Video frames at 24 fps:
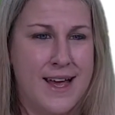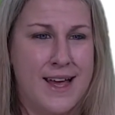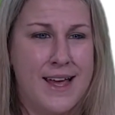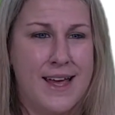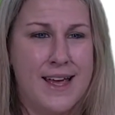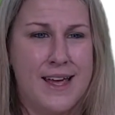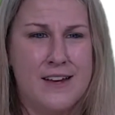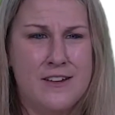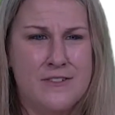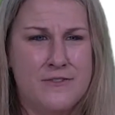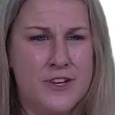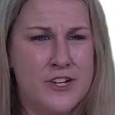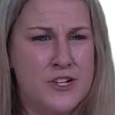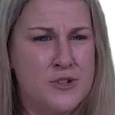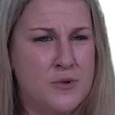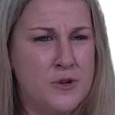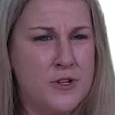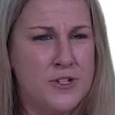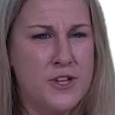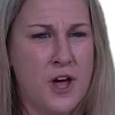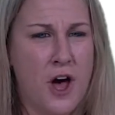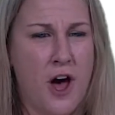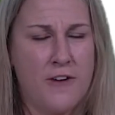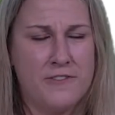
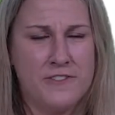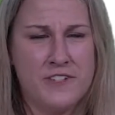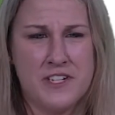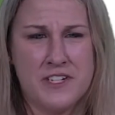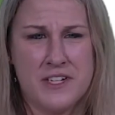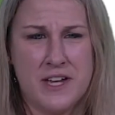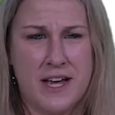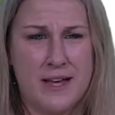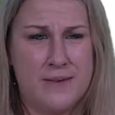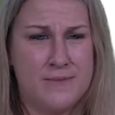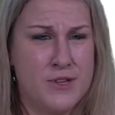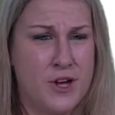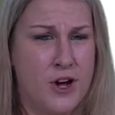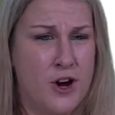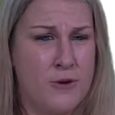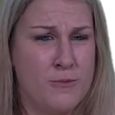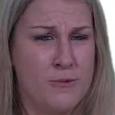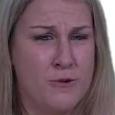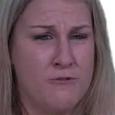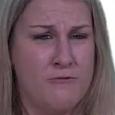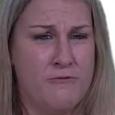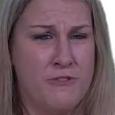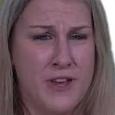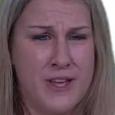Individuals oftentimes
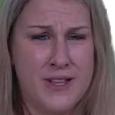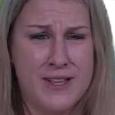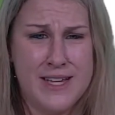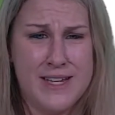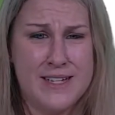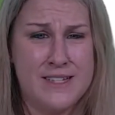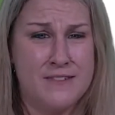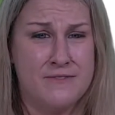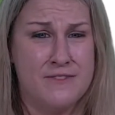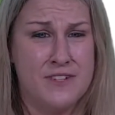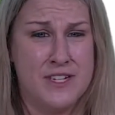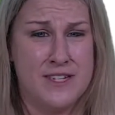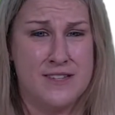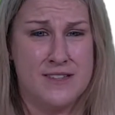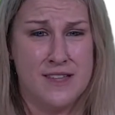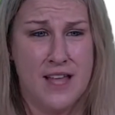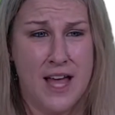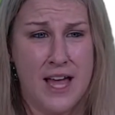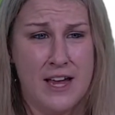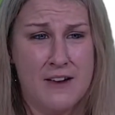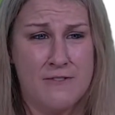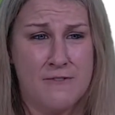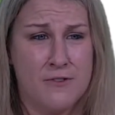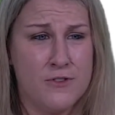harbor feelings of
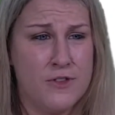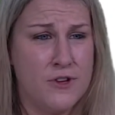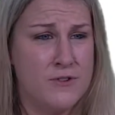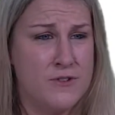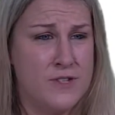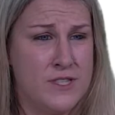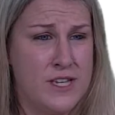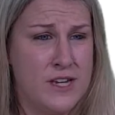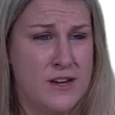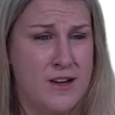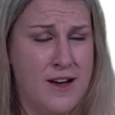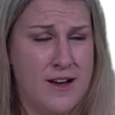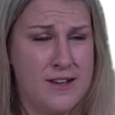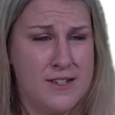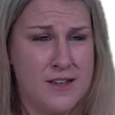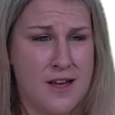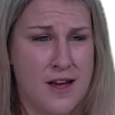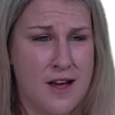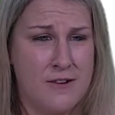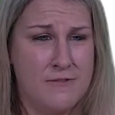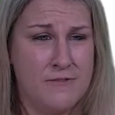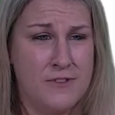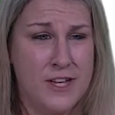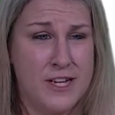dislike for those cause
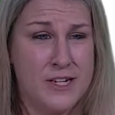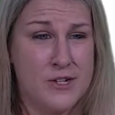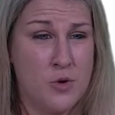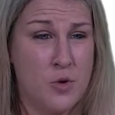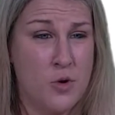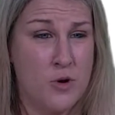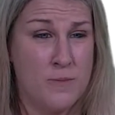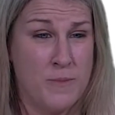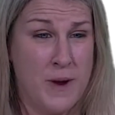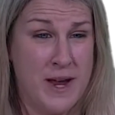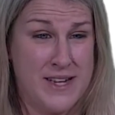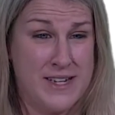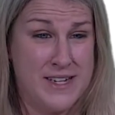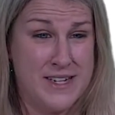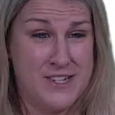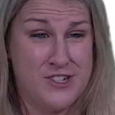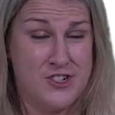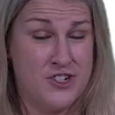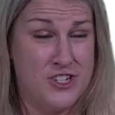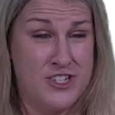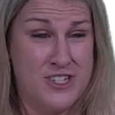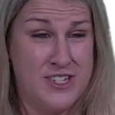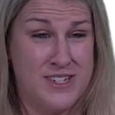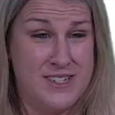conflict or might just
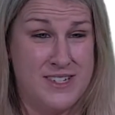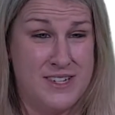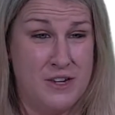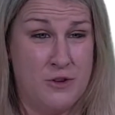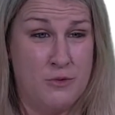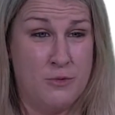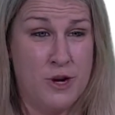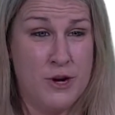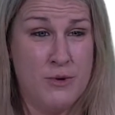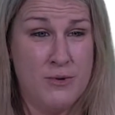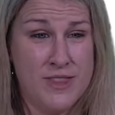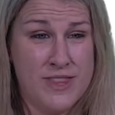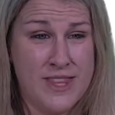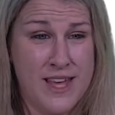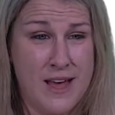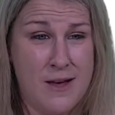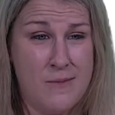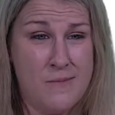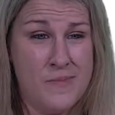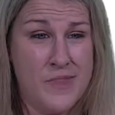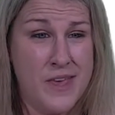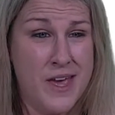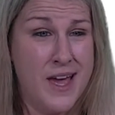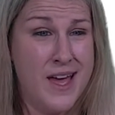disagree with
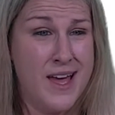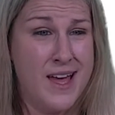them.